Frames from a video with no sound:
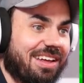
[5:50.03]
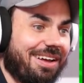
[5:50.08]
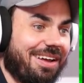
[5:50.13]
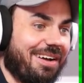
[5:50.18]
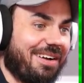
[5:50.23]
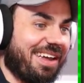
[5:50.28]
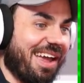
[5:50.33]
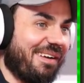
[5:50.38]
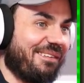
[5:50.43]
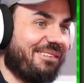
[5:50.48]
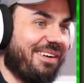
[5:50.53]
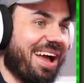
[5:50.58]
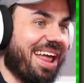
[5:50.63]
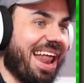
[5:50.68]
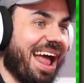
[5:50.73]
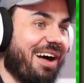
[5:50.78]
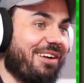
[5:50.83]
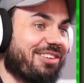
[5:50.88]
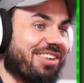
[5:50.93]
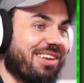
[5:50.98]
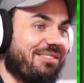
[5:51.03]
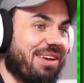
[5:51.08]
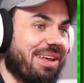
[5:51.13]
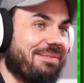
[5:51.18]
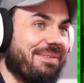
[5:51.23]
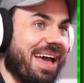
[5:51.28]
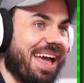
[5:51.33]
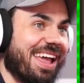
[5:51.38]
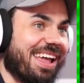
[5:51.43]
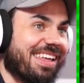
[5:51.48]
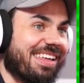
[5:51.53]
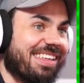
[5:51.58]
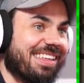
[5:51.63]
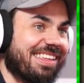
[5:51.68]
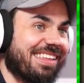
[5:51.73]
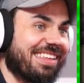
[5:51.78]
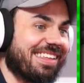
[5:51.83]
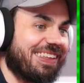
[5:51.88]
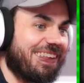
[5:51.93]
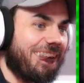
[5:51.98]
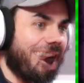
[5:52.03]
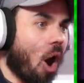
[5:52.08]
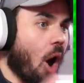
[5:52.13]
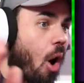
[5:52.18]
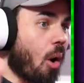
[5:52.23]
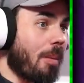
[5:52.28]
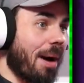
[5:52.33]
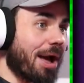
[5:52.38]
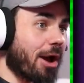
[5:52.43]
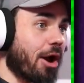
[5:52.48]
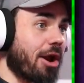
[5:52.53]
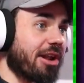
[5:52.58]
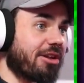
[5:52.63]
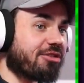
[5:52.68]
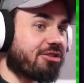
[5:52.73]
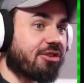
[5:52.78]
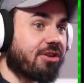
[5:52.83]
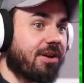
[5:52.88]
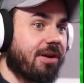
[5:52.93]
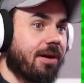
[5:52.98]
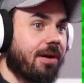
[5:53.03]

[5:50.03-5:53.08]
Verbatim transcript: Okay, what else can we make? Oh my goodness.